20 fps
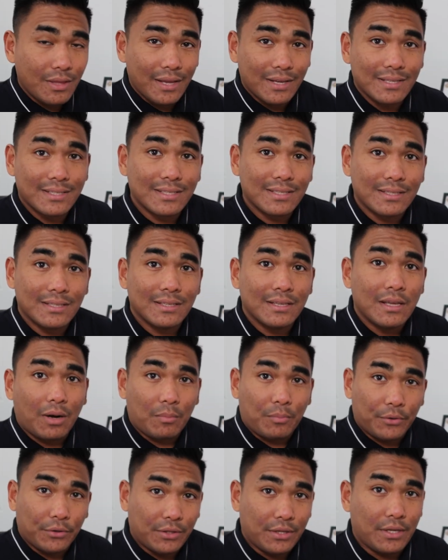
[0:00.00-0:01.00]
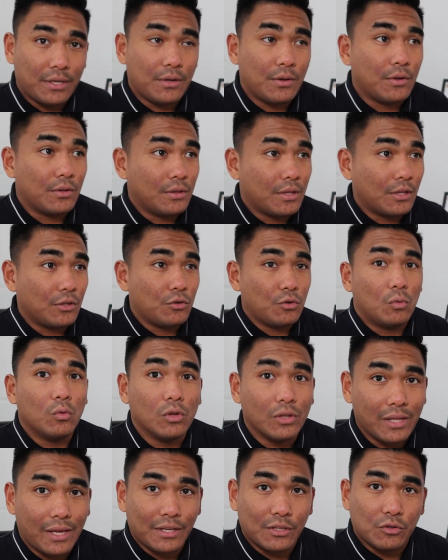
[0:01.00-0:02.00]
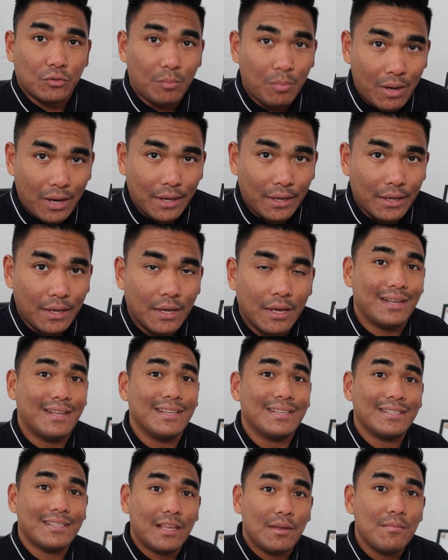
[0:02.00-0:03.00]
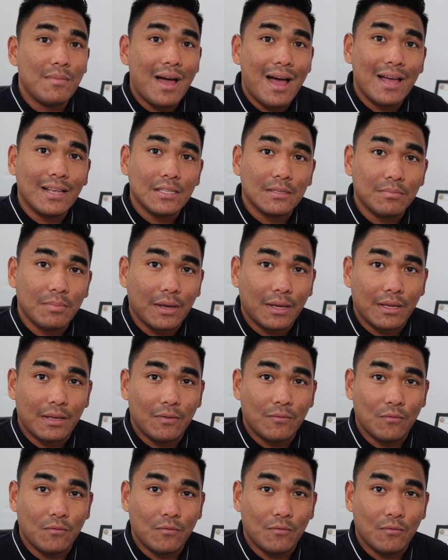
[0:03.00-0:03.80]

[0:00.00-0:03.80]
next property that you would like to buy. And the same aspect